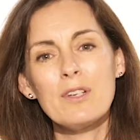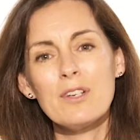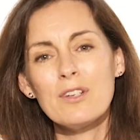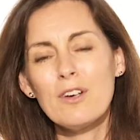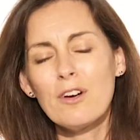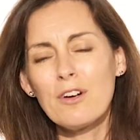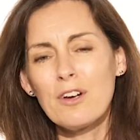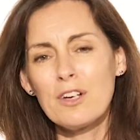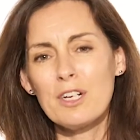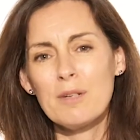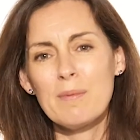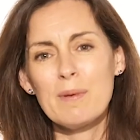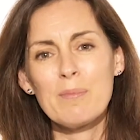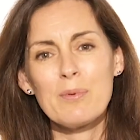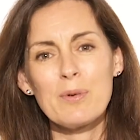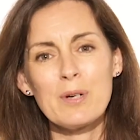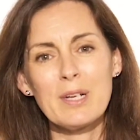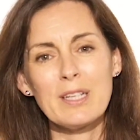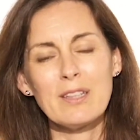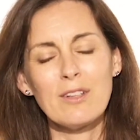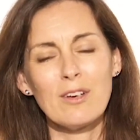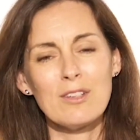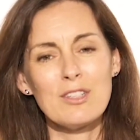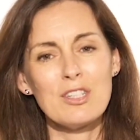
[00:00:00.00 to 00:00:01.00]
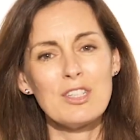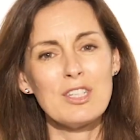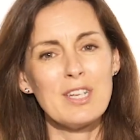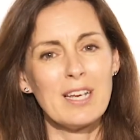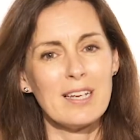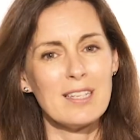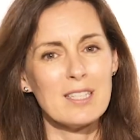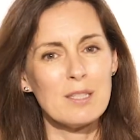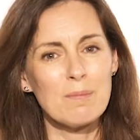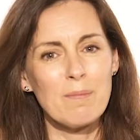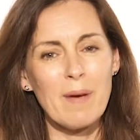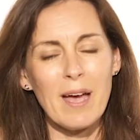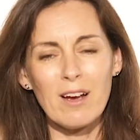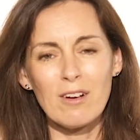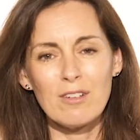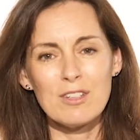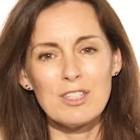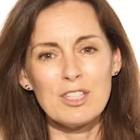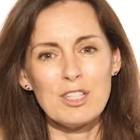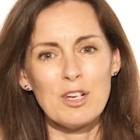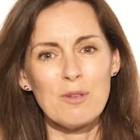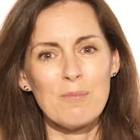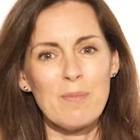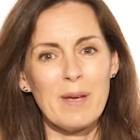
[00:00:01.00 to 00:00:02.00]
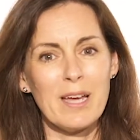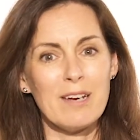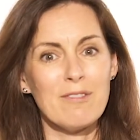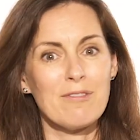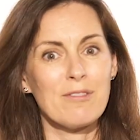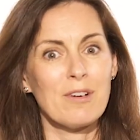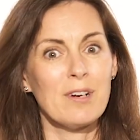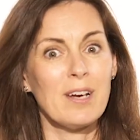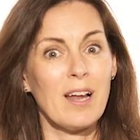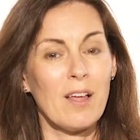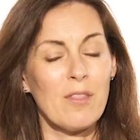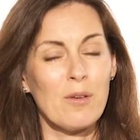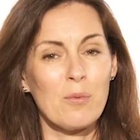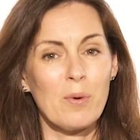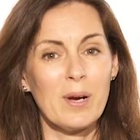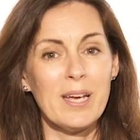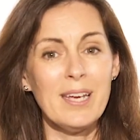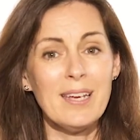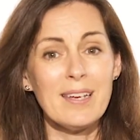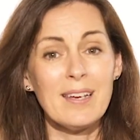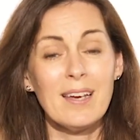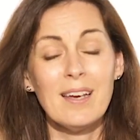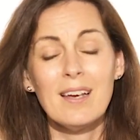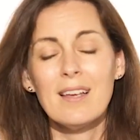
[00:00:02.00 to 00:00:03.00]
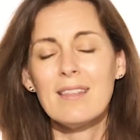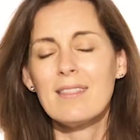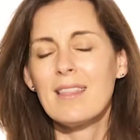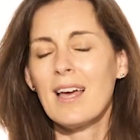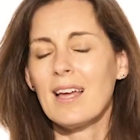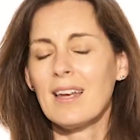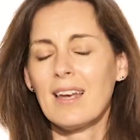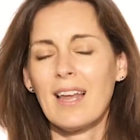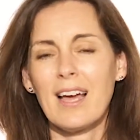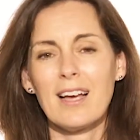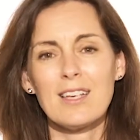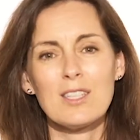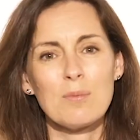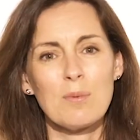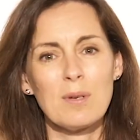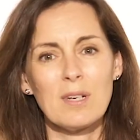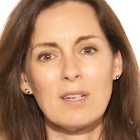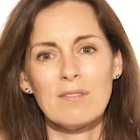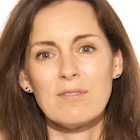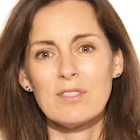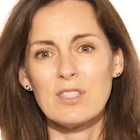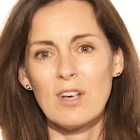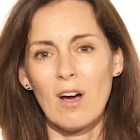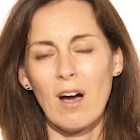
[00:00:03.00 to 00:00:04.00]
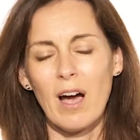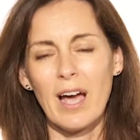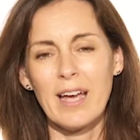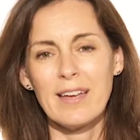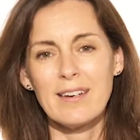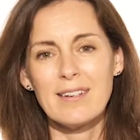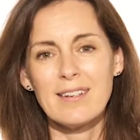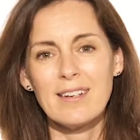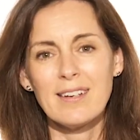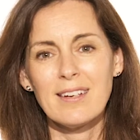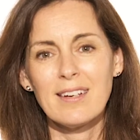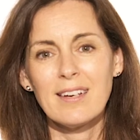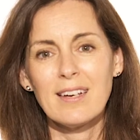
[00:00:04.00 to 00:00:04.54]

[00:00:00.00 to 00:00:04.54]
you're not going to be putting those sheets back onto your bed for another week. That louse will have died.